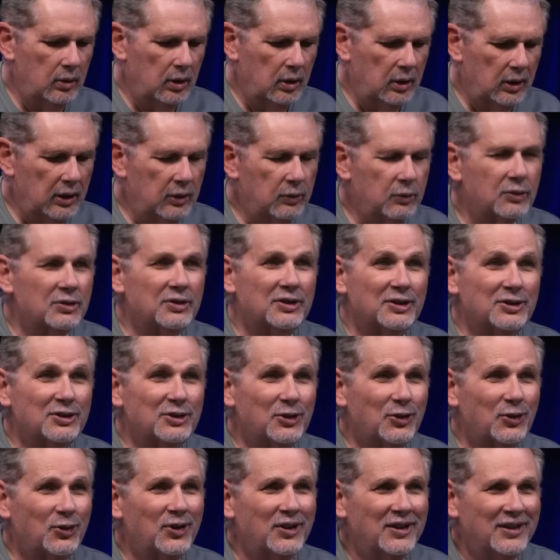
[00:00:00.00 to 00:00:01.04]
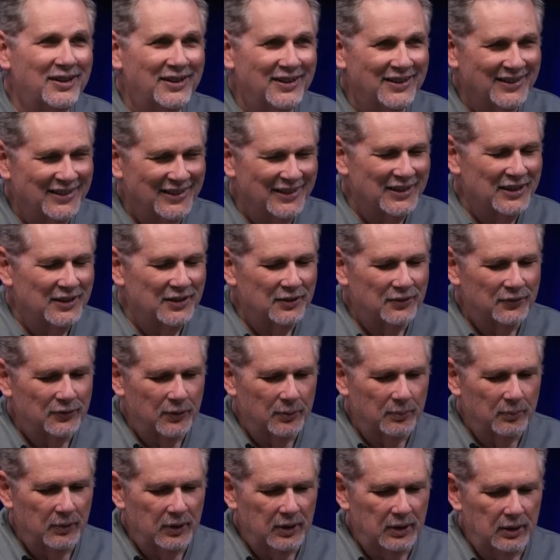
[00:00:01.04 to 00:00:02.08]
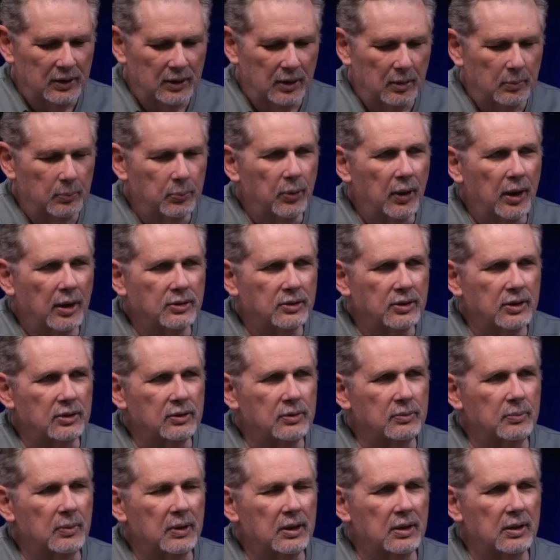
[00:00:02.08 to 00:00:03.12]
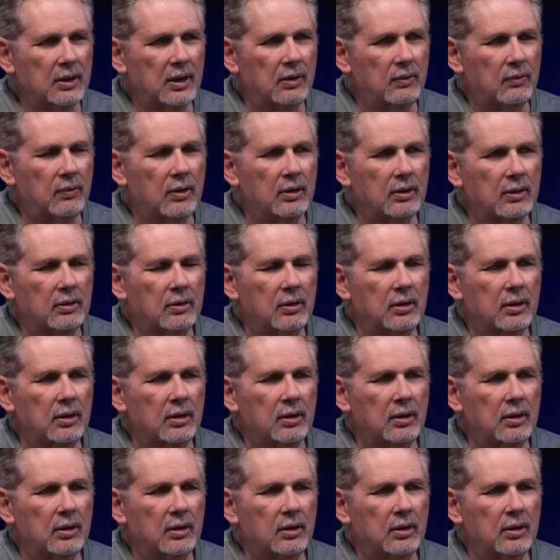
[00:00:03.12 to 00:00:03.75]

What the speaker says: an interesting story from the process of making that record.